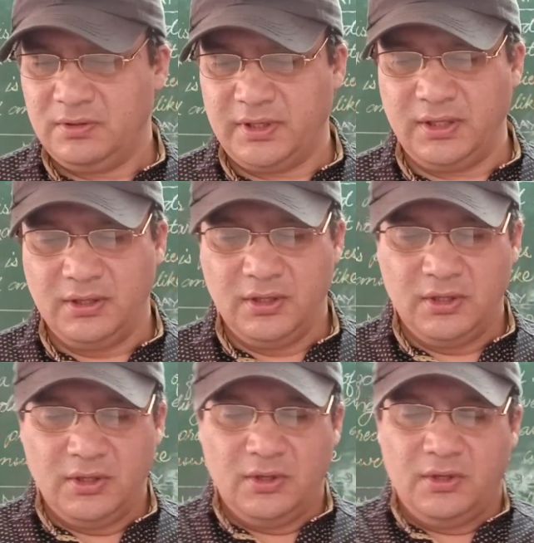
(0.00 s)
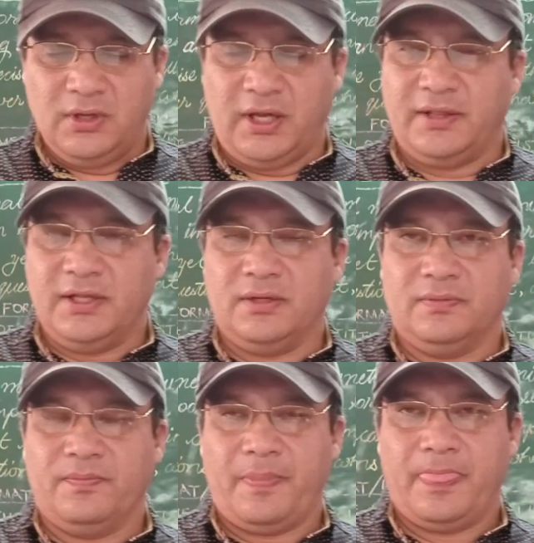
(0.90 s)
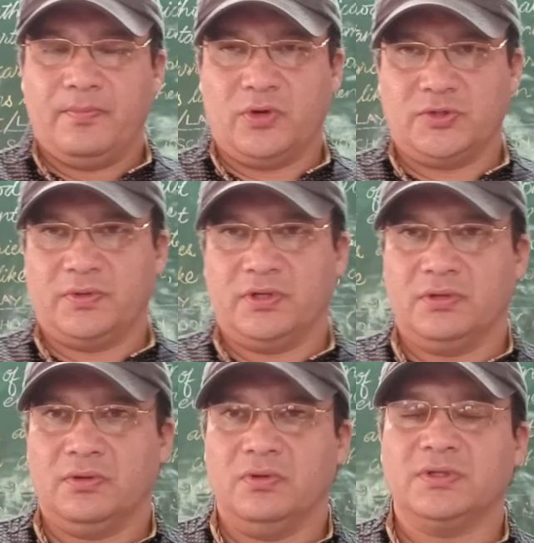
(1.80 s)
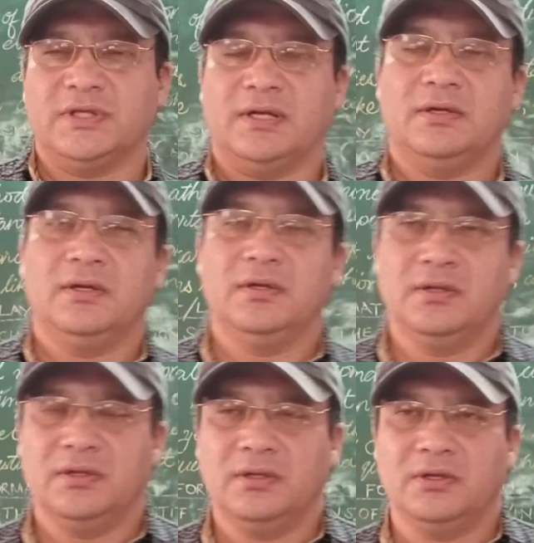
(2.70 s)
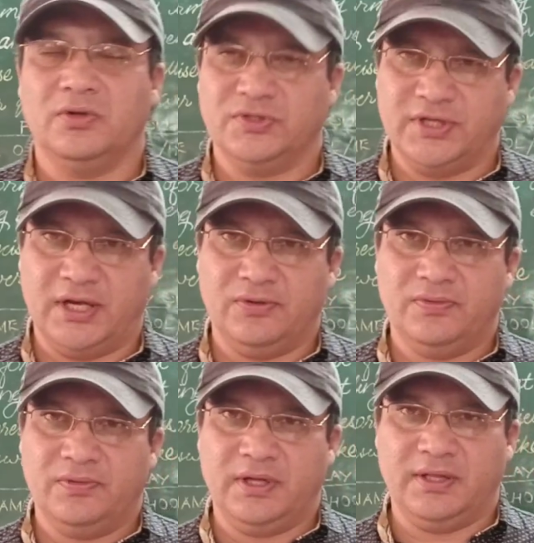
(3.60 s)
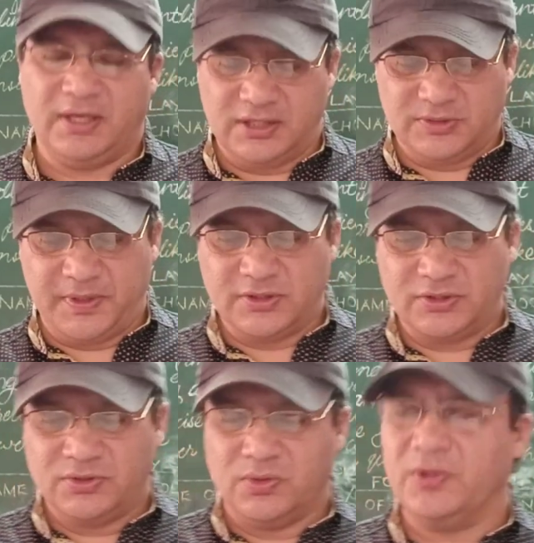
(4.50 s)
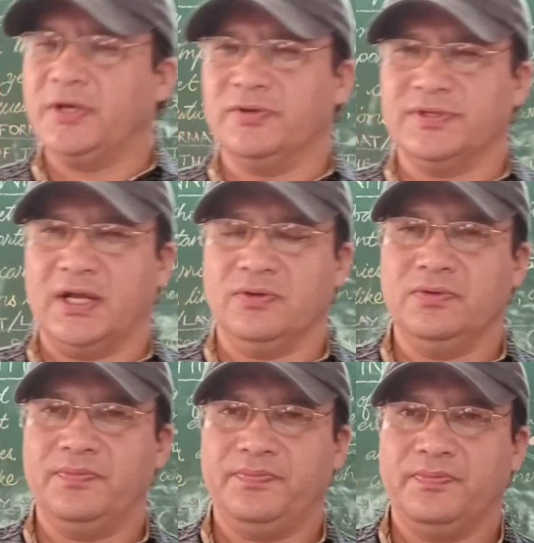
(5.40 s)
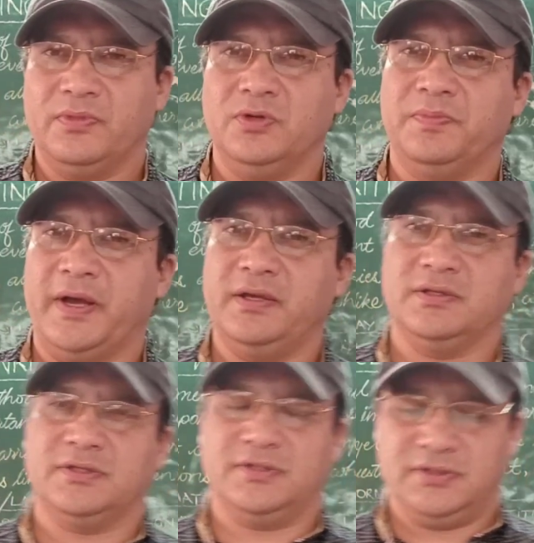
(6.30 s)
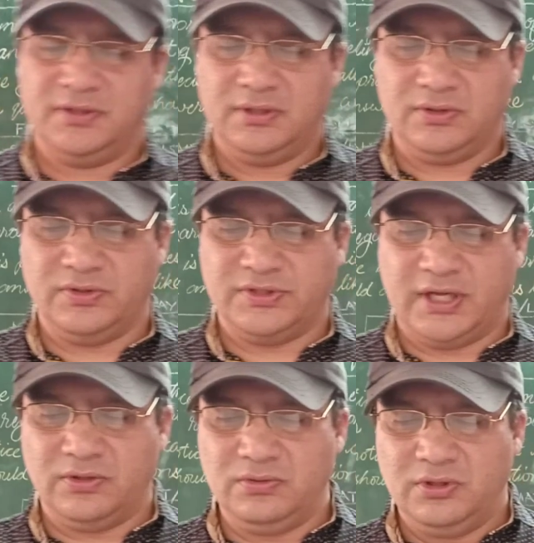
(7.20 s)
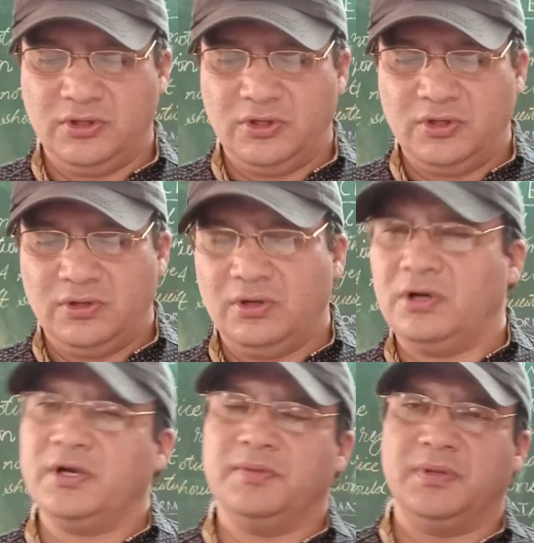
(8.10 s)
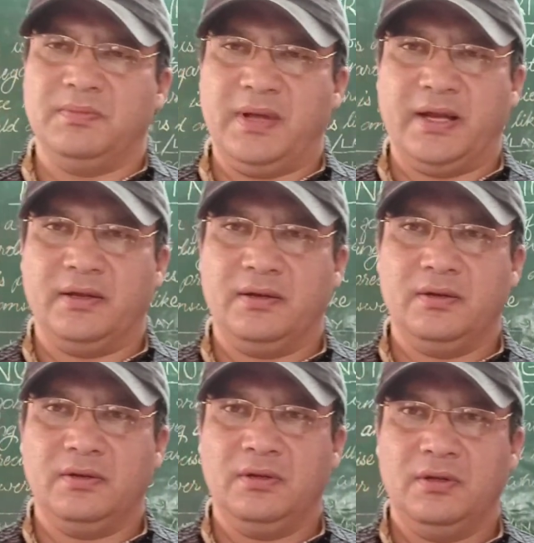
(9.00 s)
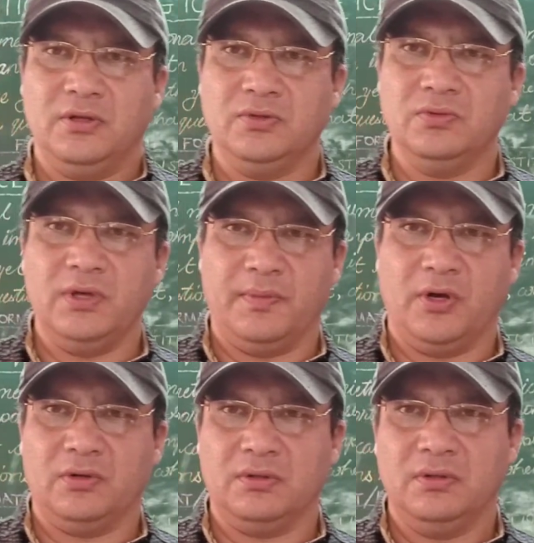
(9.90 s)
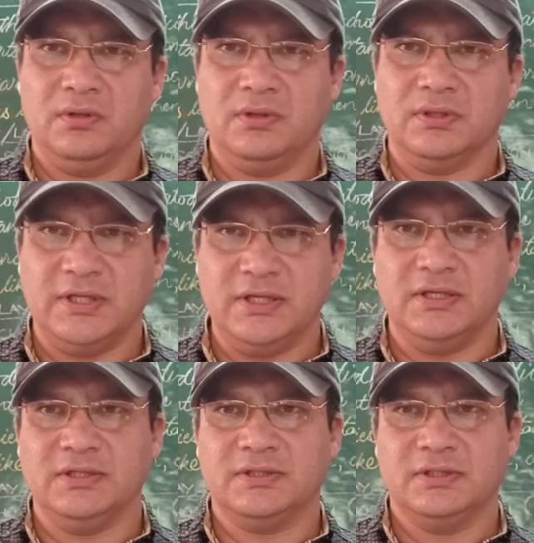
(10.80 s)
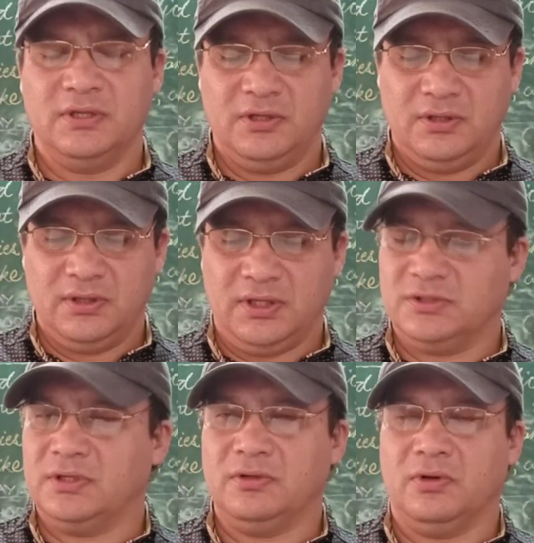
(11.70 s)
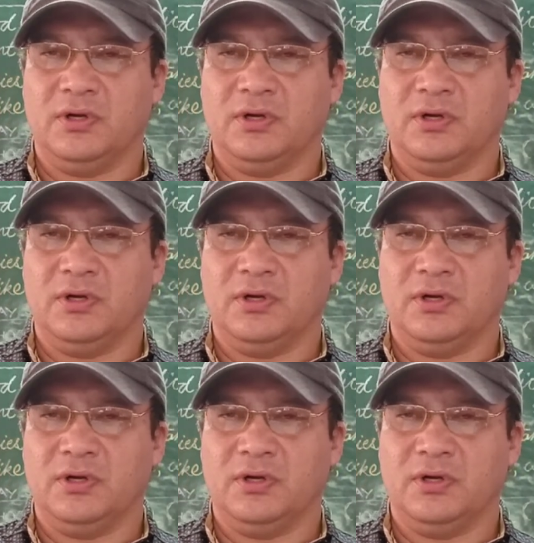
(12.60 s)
right? And then Prospero looks at Gonzalo, and then he speaks, holy Gonzalo, you pious Gonzalo, honorable man, you among these is an